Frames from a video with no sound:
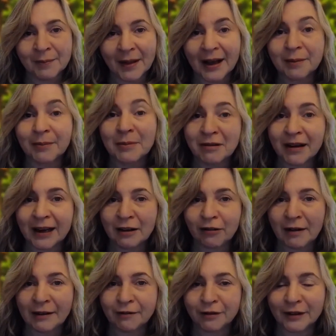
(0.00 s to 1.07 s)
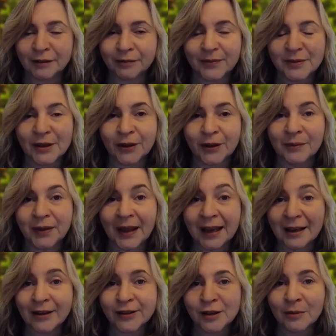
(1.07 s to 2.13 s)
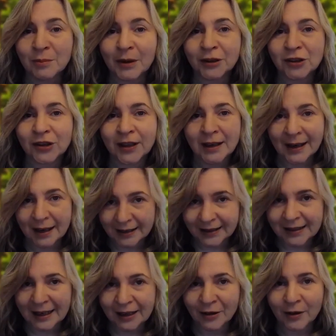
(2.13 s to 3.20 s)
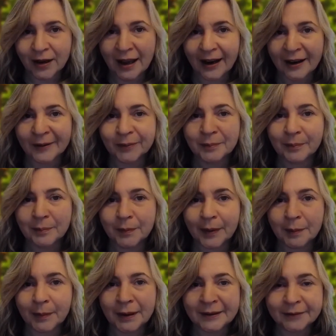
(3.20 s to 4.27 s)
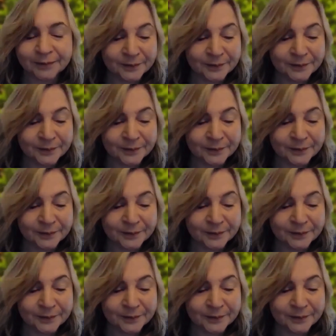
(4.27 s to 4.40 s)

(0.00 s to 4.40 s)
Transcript: I'd be really grateful. So thank you so much, and take good care. Bye-bye.